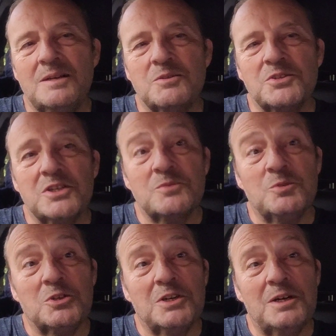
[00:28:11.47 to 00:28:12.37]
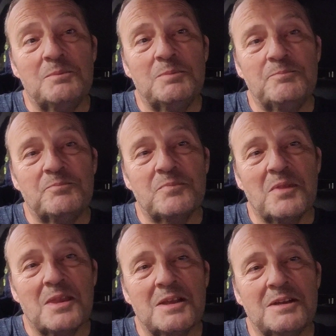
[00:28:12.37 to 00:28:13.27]
it was a nice walk up
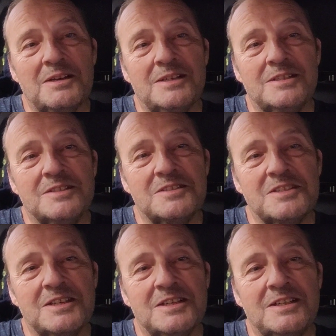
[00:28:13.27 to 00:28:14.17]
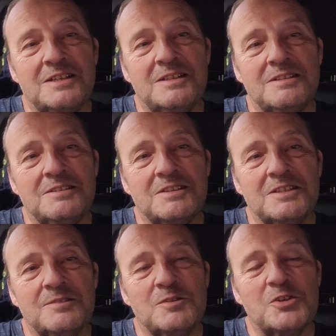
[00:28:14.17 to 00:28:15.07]
and a
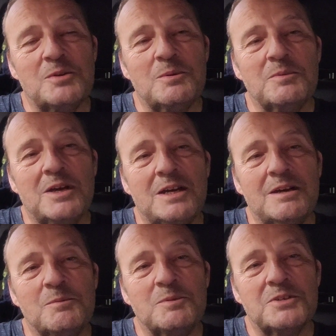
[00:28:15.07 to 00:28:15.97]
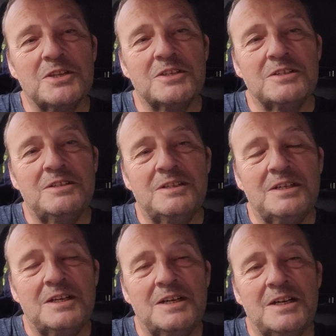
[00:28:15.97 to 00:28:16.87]
lovely time up there with dinner,
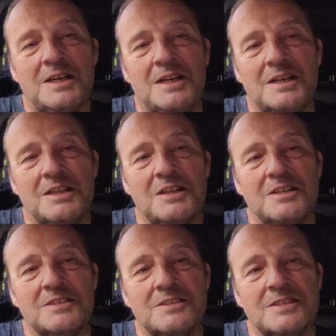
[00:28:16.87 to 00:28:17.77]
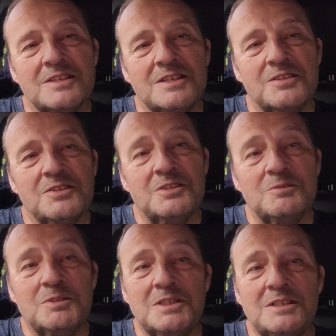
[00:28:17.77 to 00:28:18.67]
and
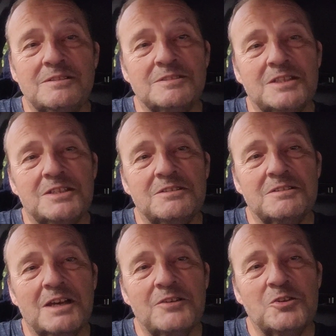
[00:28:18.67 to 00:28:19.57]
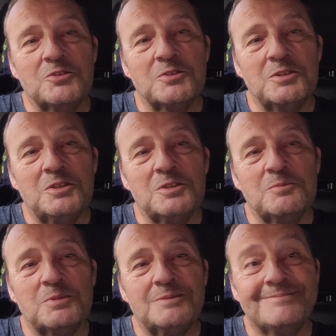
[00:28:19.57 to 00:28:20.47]
thought, well, you know, you carry on, do a
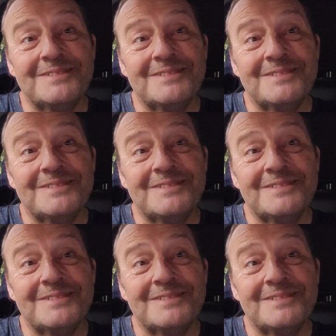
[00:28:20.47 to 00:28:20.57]
loop.